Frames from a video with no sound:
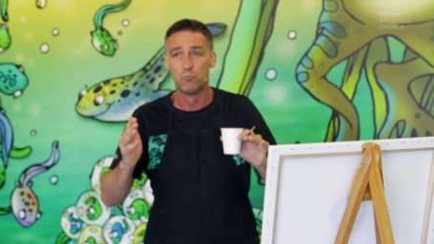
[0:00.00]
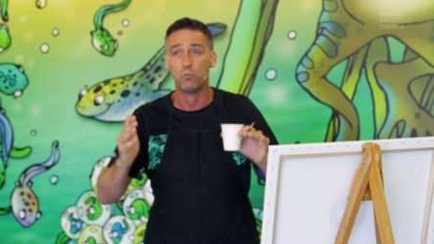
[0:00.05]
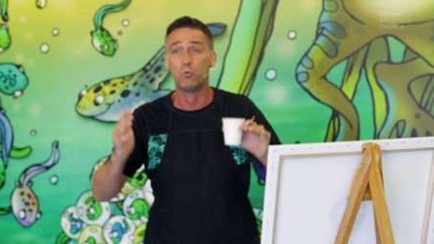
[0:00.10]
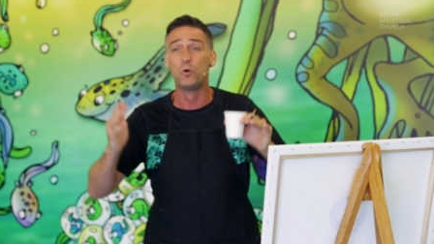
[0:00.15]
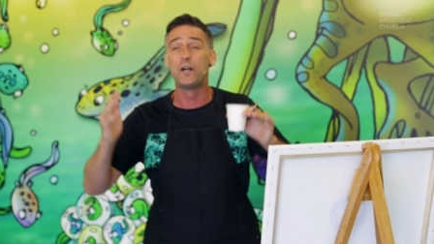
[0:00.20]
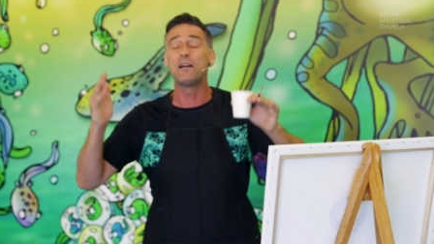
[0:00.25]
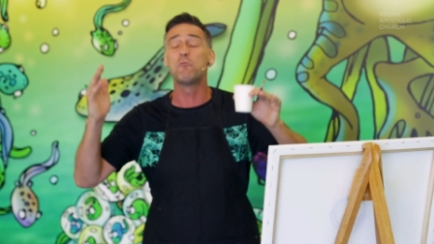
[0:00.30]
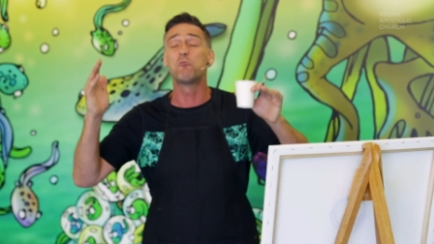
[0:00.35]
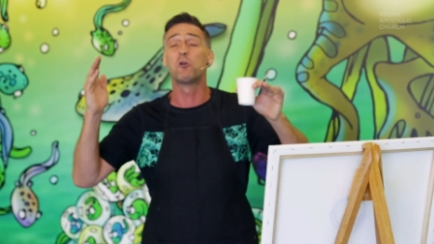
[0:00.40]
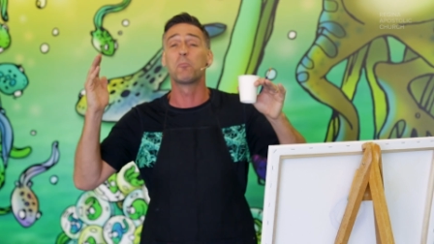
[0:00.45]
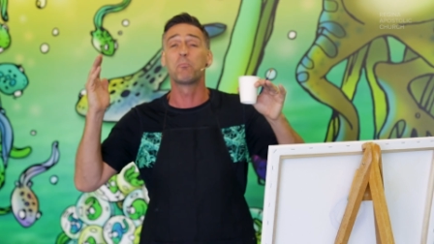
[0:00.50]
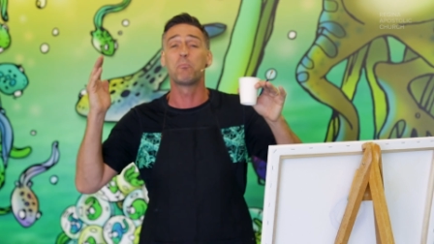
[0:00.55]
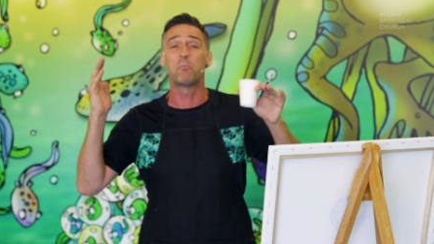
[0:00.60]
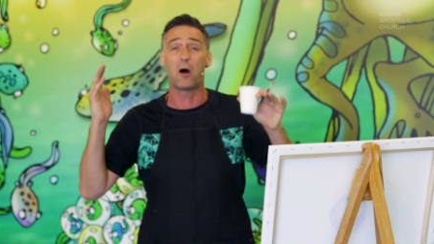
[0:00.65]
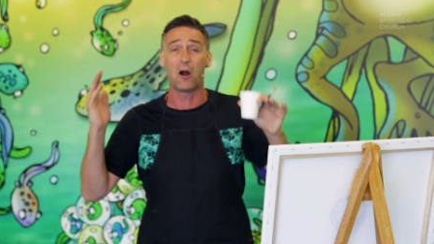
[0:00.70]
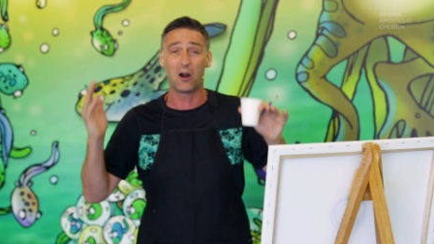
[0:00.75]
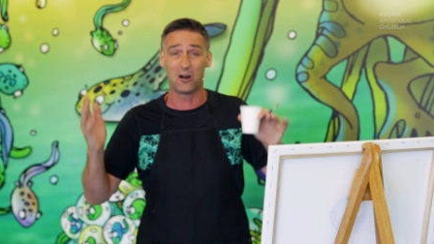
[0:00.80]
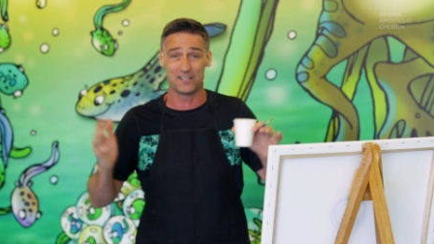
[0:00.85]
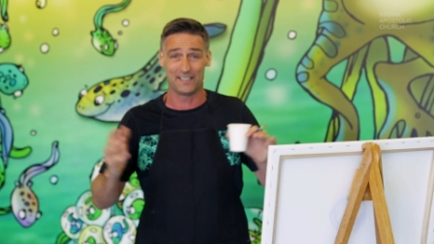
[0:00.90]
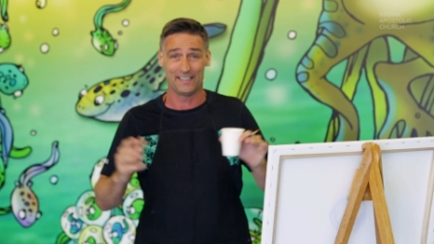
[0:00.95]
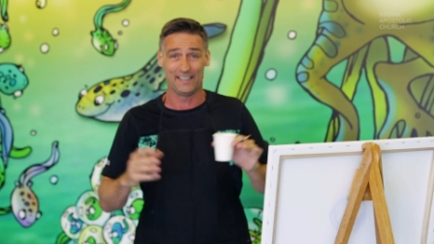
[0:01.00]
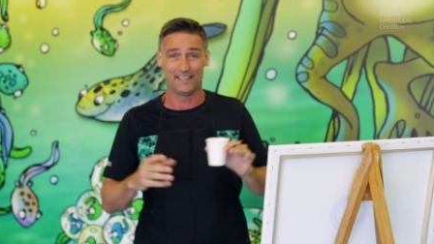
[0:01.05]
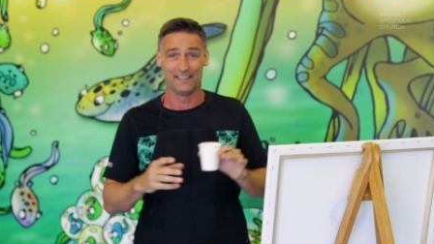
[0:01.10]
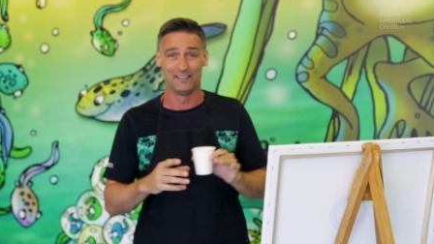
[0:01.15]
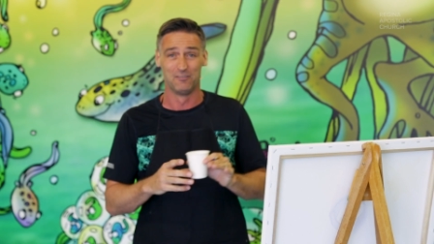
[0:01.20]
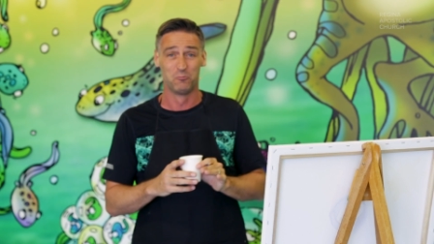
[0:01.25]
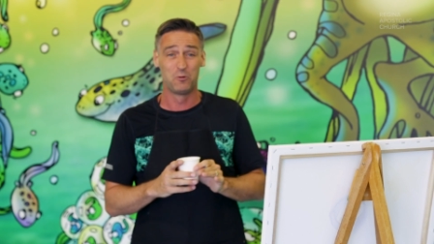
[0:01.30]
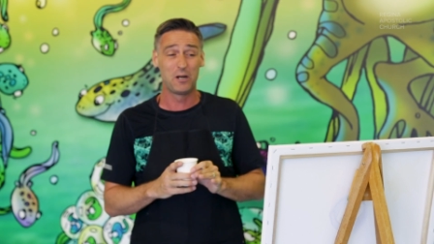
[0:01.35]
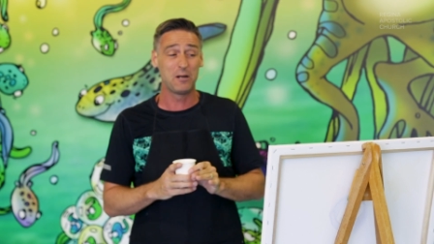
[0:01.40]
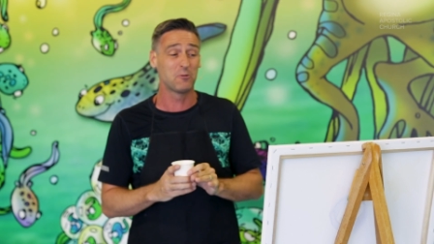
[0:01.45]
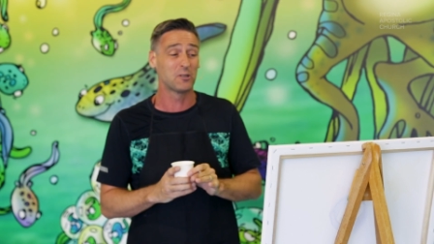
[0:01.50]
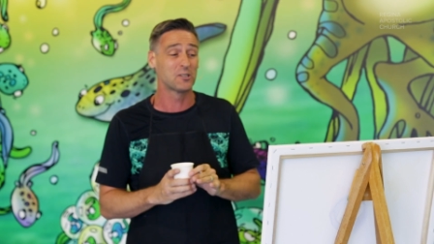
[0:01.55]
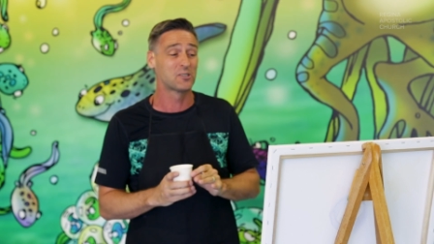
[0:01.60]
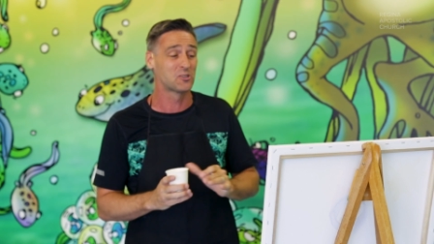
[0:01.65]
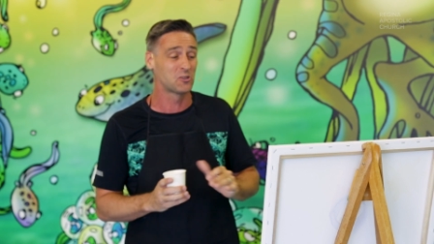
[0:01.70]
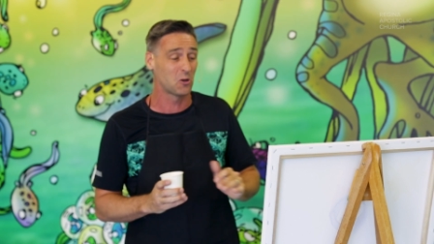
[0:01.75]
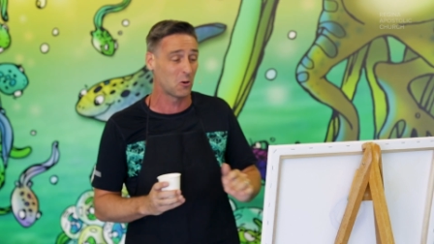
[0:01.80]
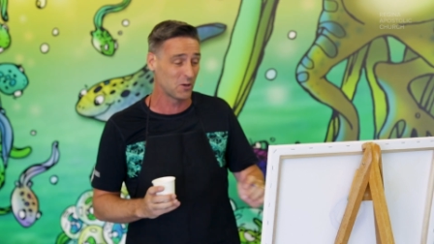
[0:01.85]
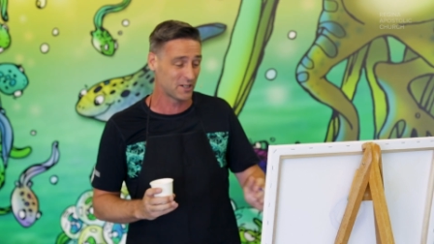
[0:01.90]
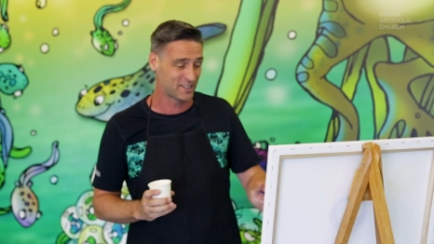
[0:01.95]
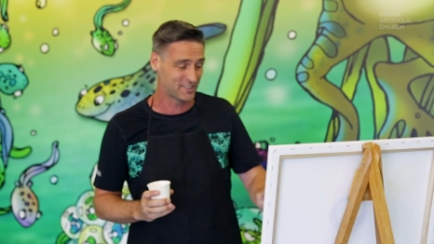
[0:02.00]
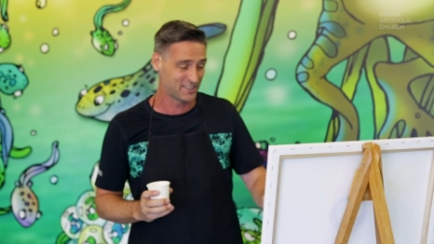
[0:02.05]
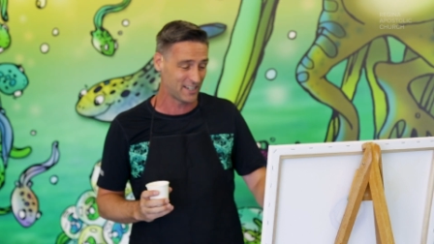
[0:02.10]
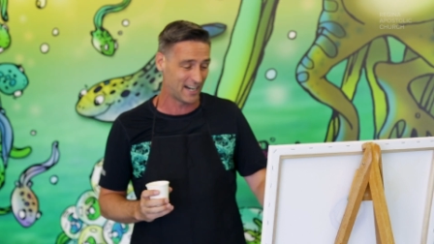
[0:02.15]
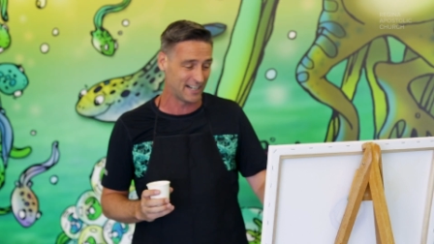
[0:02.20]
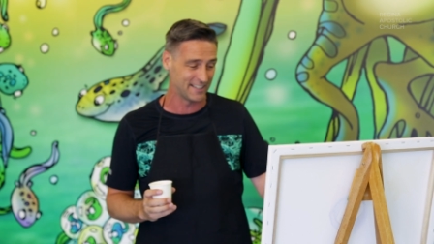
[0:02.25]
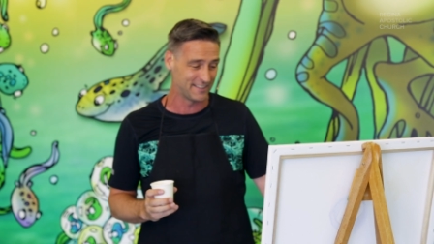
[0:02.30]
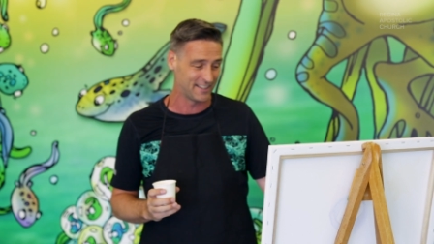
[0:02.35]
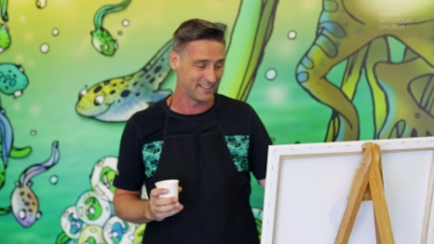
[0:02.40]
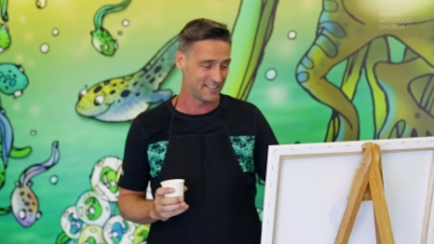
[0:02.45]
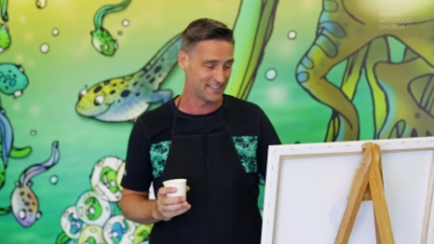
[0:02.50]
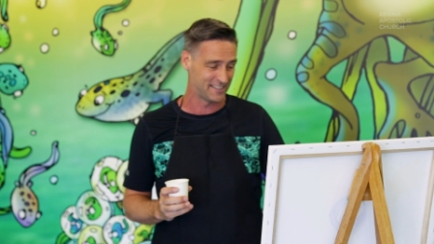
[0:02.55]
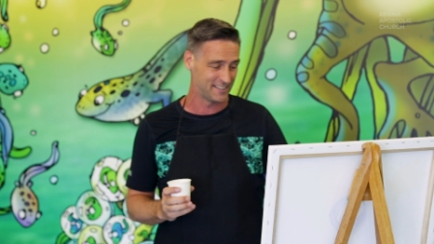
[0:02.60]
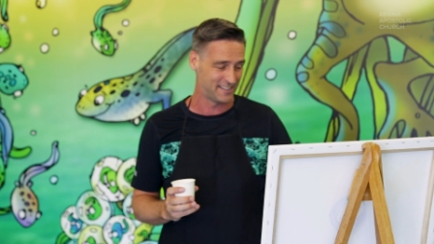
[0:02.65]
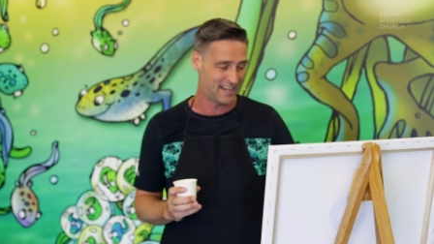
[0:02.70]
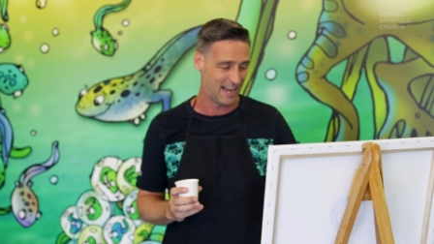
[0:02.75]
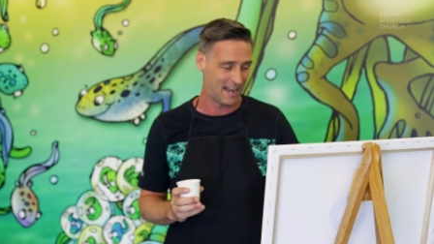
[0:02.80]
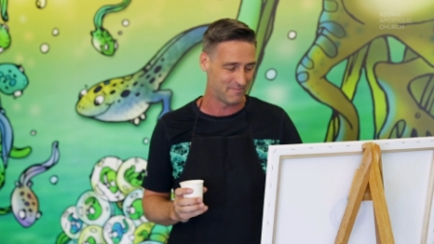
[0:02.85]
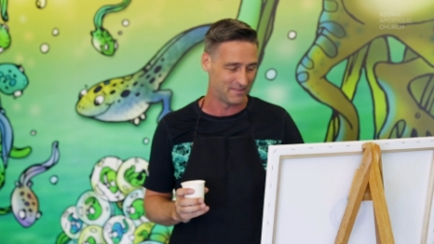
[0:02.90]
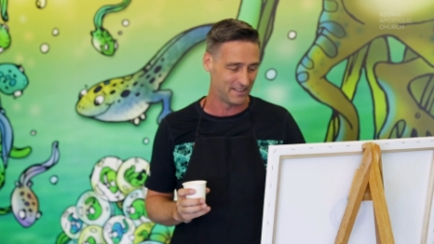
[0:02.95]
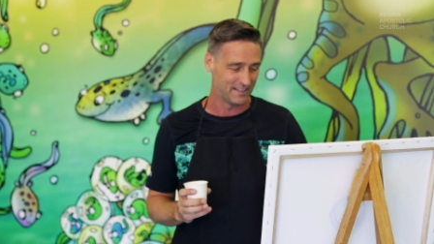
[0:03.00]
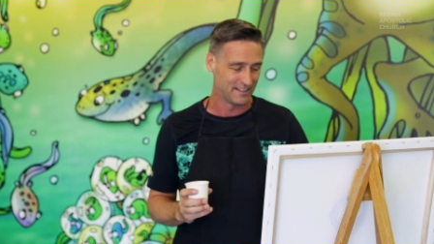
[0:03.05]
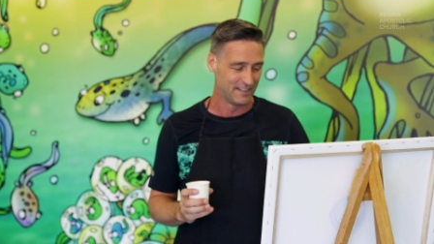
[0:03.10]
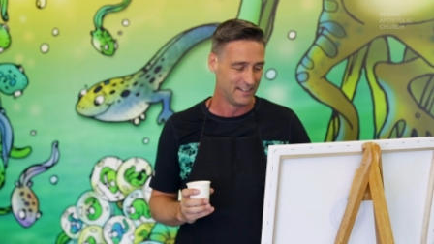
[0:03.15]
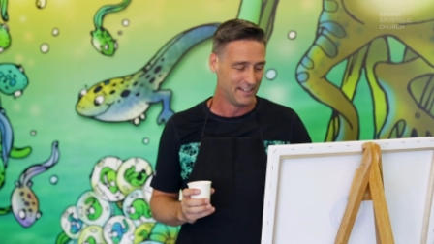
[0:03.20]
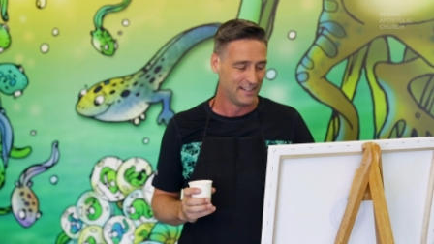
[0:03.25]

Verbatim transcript: We were partying. We were so excited that this has happened.